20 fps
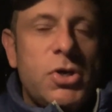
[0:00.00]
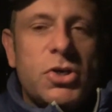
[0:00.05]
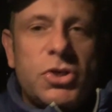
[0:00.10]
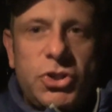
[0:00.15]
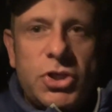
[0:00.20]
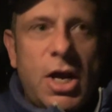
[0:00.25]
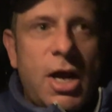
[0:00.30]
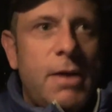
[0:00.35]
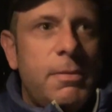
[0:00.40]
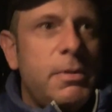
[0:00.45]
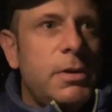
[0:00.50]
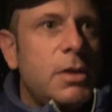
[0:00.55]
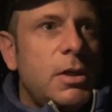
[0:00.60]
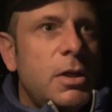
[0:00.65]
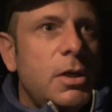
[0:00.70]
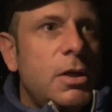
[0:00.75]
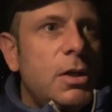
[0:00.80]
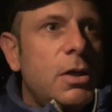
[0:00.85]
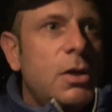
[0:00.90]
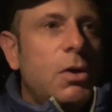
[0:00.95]
job
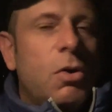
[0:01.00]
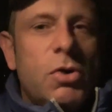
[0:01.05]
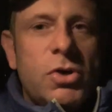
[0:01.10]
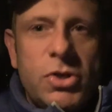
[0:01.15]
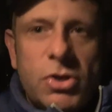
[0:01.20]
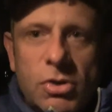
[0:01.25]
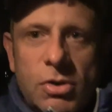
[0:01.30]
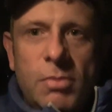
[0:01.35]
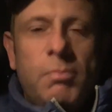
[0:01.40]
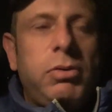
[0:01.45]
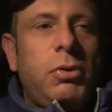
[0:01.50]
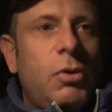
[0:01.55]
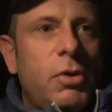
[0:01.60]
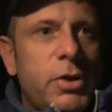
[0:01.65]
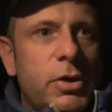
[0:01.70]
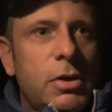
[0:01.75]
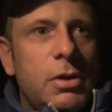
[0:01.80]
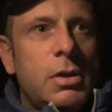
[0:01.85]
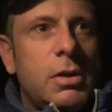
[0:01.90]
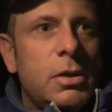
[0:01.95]
or your
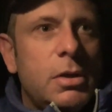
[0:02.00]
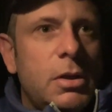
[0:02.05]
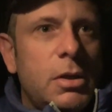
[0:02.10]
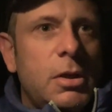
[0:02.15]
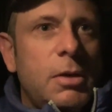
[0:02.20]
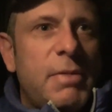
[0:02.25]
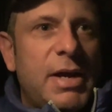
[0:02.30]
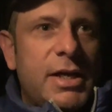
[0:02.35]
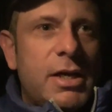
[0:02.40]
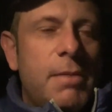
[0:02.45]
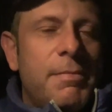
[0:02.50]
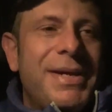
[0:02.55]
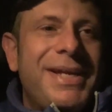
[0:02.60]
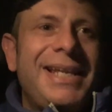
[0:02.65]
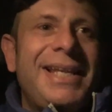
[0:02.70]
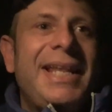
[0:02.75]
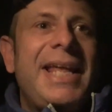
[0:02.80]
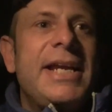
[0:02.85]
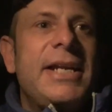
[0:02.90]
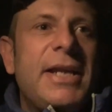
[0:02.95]
employer by
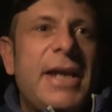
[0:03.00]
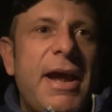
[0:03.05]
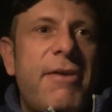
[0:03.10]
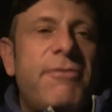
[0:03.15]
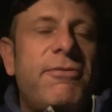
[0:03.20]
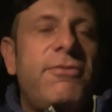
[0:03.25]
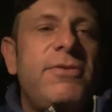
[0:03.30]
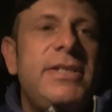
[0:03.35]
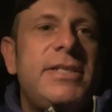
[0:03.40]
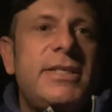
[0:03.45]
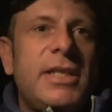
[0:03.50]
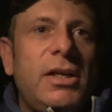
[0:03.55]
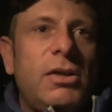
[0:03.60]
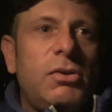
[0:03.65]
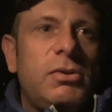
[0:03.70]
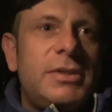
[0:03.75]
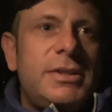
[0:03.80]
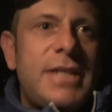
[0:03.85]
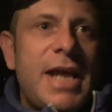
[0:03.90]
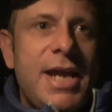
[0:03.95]
coming in late every
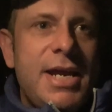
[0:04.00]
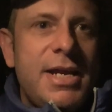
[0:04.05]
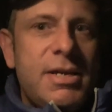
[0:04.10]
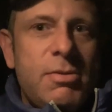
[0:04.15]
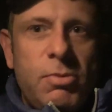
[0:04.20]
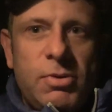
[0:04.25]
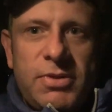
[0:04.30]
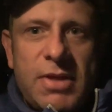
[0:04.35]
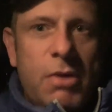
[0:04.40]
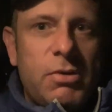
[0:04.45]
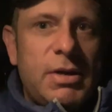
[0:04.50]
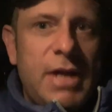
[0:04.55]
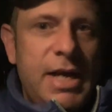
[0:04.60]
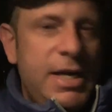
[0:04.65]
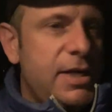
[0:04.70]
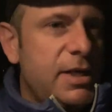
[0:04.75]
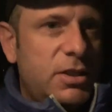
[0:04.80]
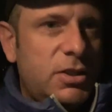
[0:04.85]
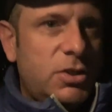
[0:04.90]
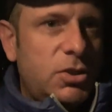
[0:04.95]
single day without
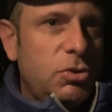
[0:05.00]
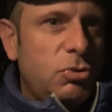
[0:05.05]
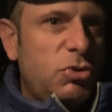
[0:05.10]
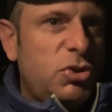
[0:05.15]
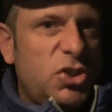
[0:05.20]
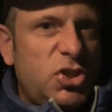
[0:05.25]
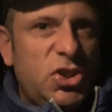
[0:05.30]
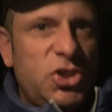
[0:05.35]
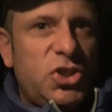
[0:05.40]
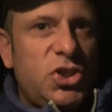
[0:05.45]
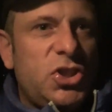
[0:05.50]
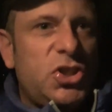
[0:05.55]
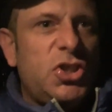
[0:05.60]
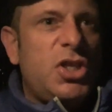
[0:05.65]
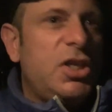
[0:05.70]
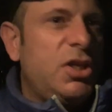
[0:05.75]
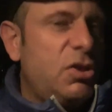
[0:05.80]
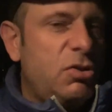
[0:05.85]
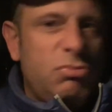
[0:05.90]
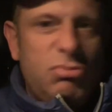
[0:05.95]
any excuses and
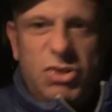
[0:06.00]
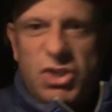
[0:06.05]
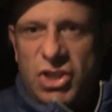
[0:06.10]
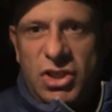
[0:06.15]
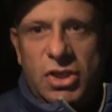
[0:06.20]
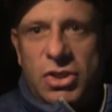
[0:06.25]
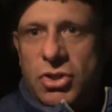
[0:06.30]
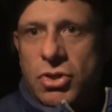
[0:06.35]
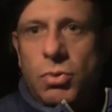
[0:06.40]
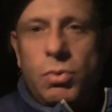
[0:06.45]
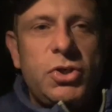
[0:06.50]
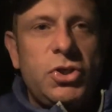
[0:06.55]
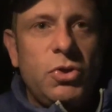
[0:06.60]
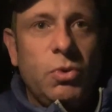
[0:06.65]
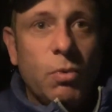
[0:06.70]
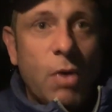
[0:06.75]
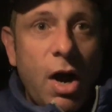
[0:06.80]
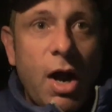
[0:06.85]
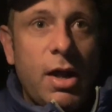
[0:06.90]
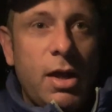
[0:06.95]
just think you just can do what
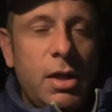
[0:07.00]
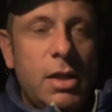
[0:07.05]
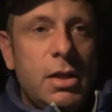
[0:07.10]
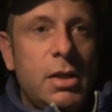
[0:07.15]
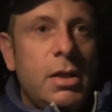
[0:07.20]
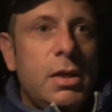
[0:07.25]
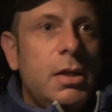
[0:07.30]
you want.